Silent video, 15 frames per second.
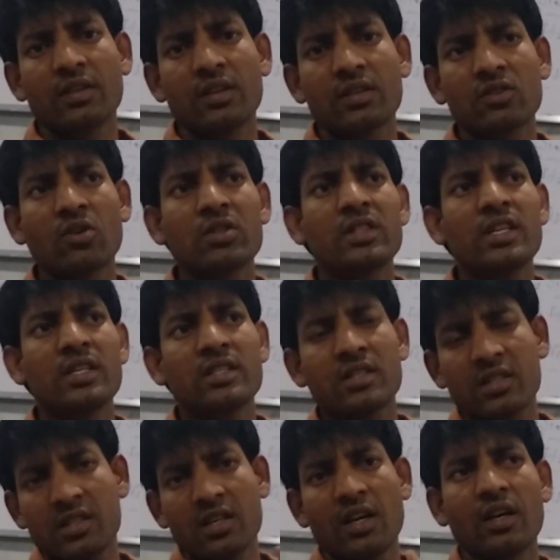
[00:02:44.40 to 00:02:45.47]
So
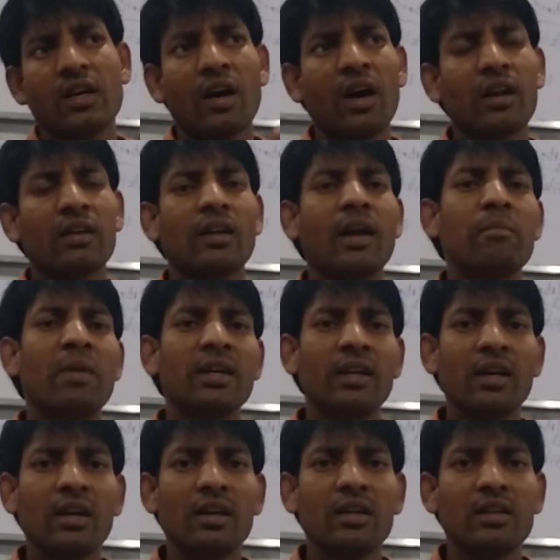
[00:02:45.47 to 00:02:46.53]
these are come
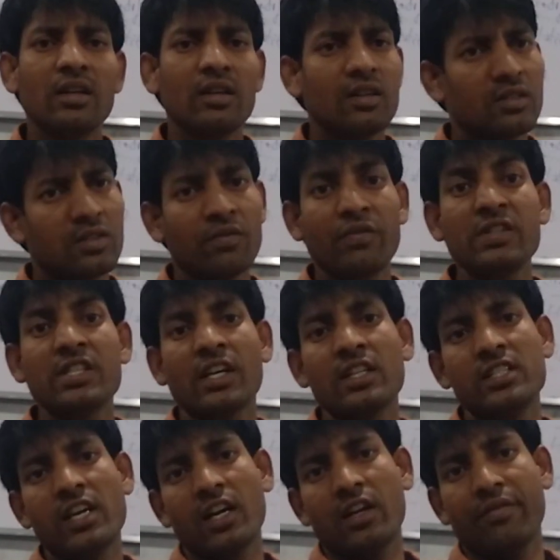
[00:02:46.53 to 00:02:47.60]
under physical
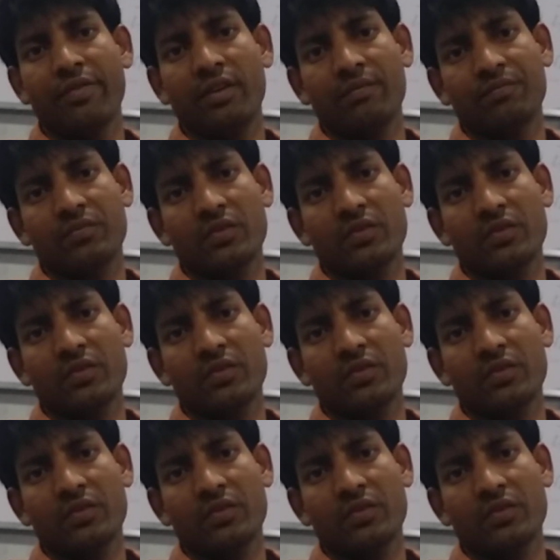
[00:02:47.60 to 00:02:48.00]
geography,